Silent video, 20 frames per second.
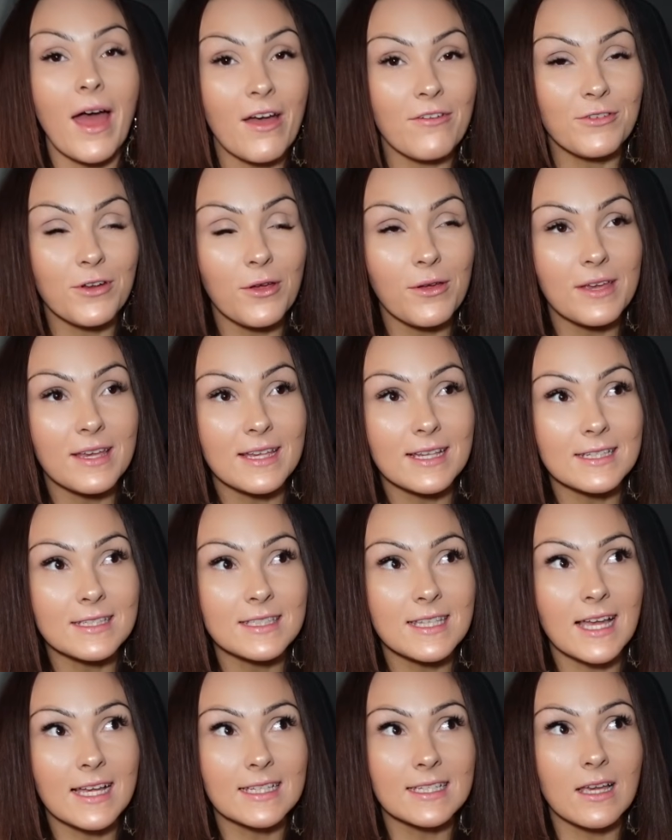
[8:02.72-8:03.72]
I have
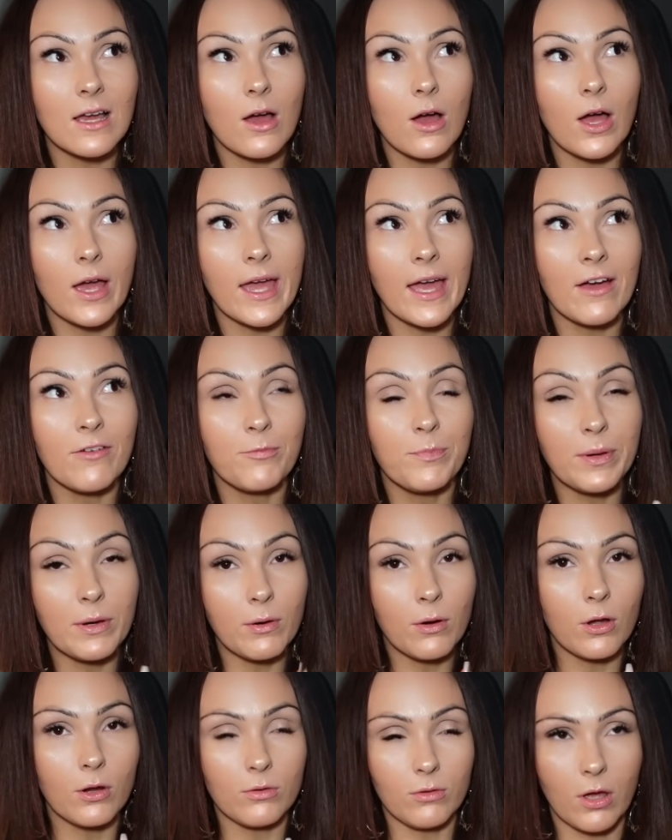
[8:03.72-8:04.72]
noticed that I have
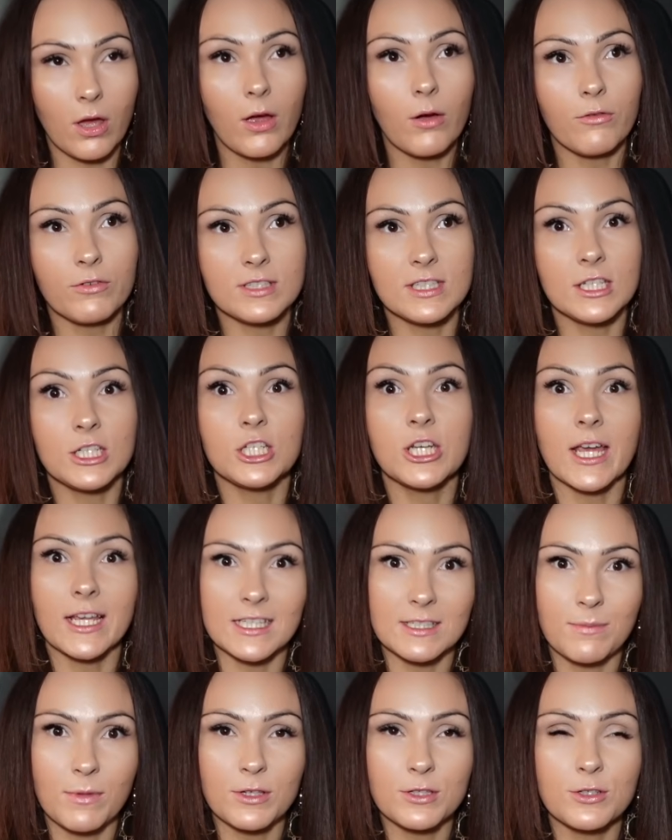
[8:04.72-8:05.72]
built like obviously
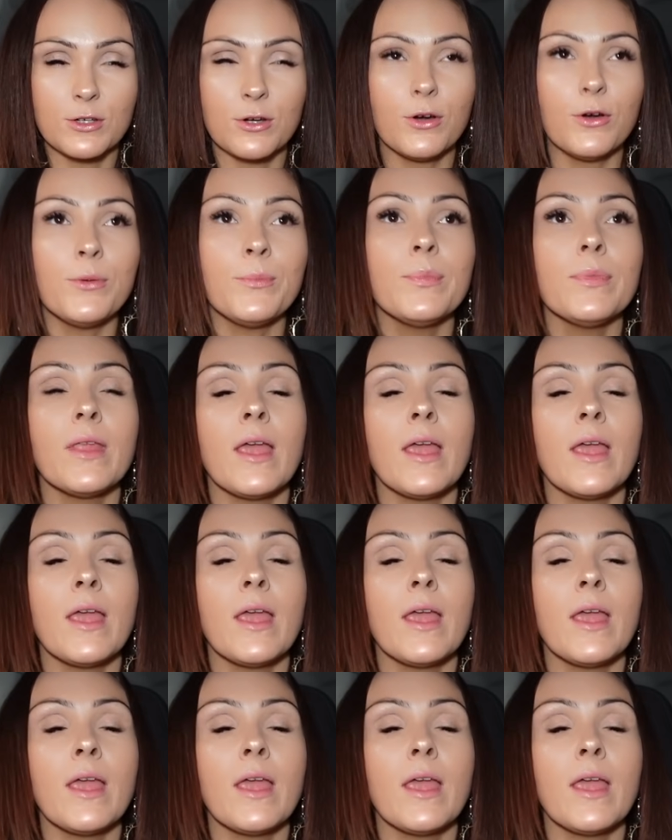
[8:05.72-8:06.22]
chest muscle,